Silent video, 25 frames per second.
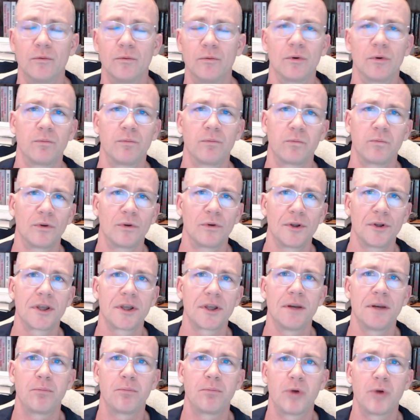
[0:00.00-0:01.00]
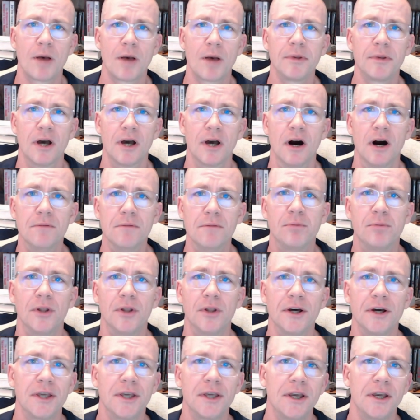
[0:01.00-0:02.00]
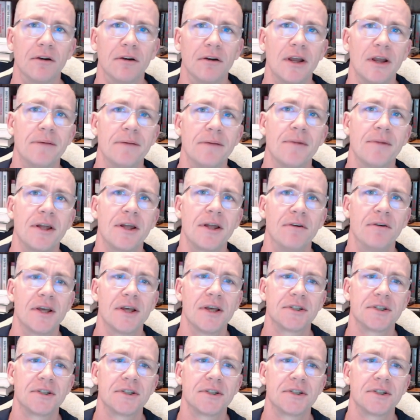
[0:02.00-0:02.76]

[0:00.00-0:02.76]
we're looking at probably unplugging our Antminer